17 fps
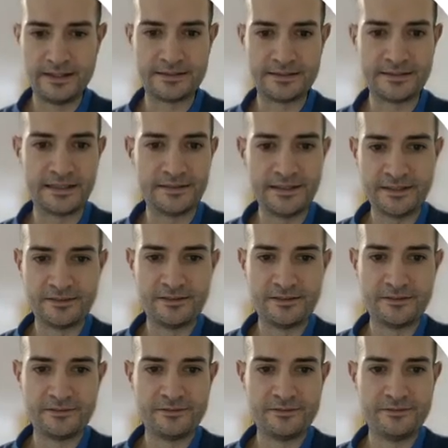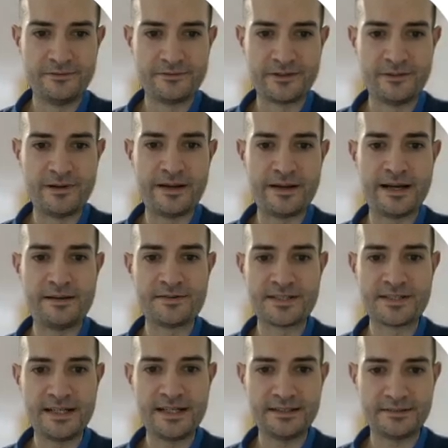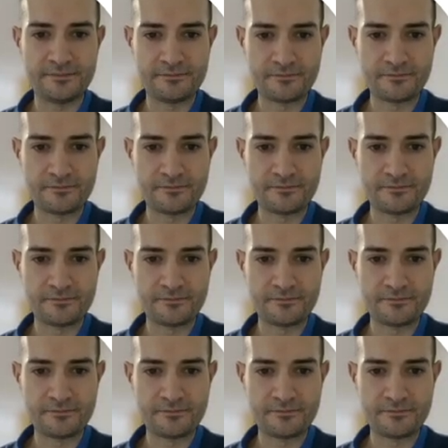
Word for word: Starting from left-hand side,